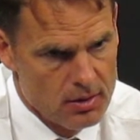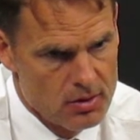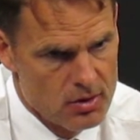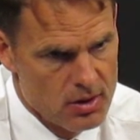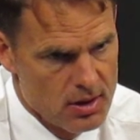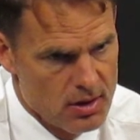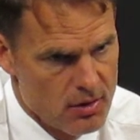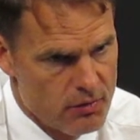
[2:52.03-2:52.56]

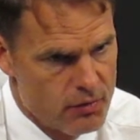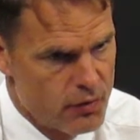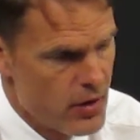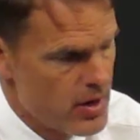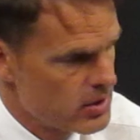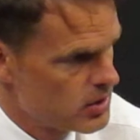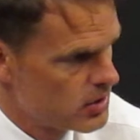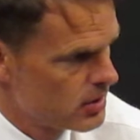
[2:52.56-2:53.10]
see a
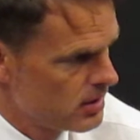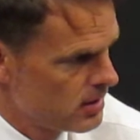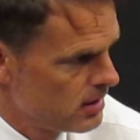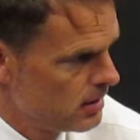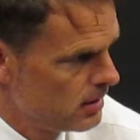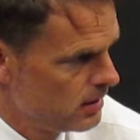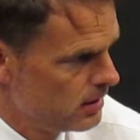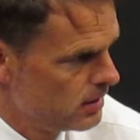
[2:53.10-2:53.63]
fresh
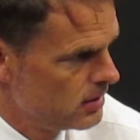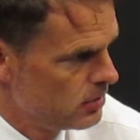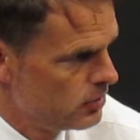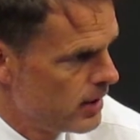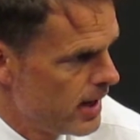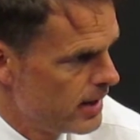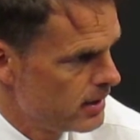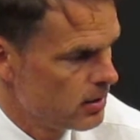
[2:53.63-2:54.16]

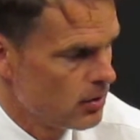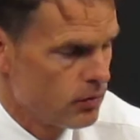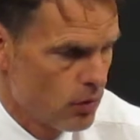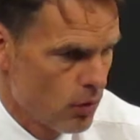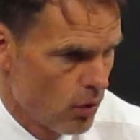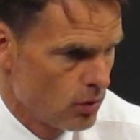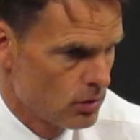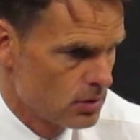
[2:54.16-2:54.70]
United. Of
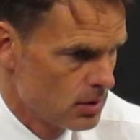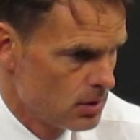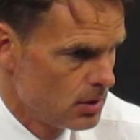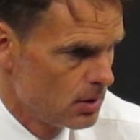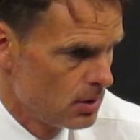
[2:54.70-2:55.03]
course,